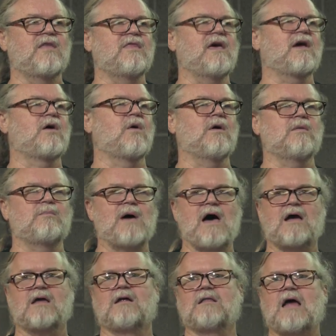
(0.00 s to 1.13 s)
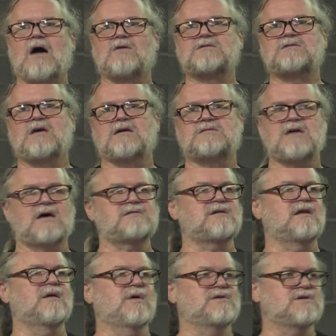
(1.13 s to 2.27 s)
they go back and allow CSS and
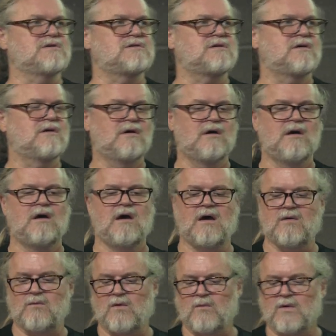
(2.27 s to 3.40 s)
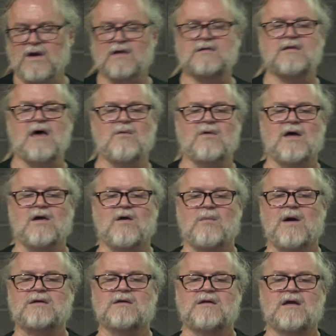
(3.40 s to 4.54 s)
images. And we'll, we'll get to that when I go
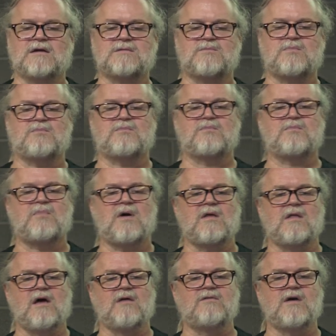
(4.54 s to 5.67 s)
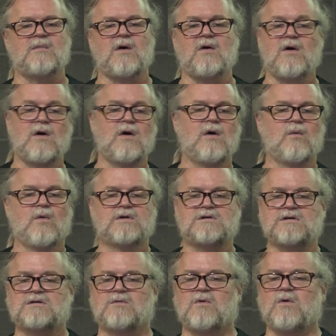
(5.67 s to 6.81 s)
back to the next part of the live demo, which
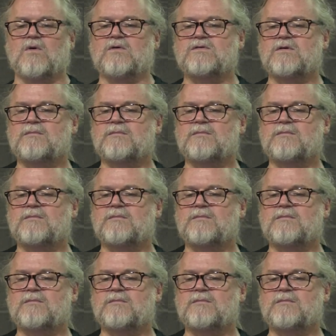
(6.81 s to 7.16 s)
is the rules.